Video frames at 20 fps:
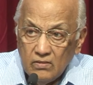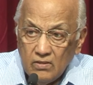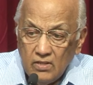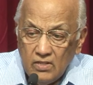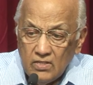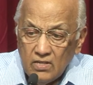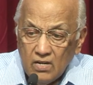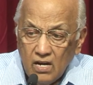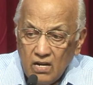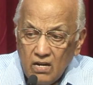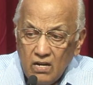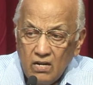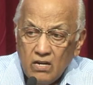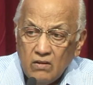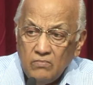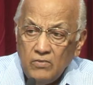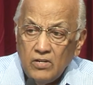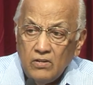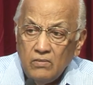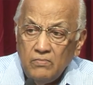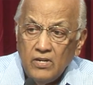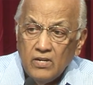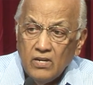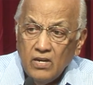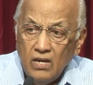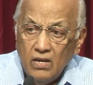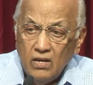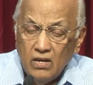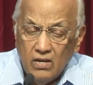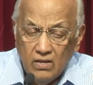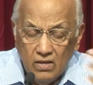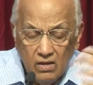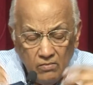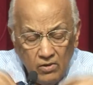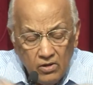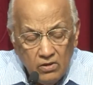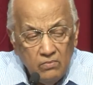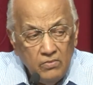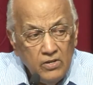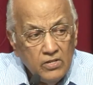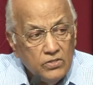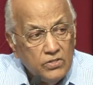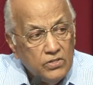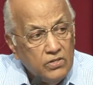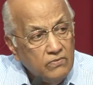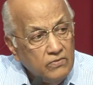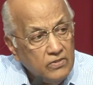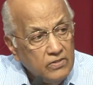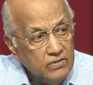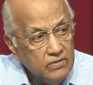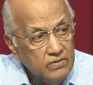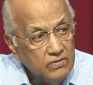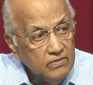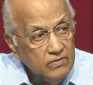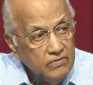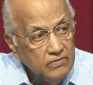He said, I didn't come here to be a king. I came here to be a servant.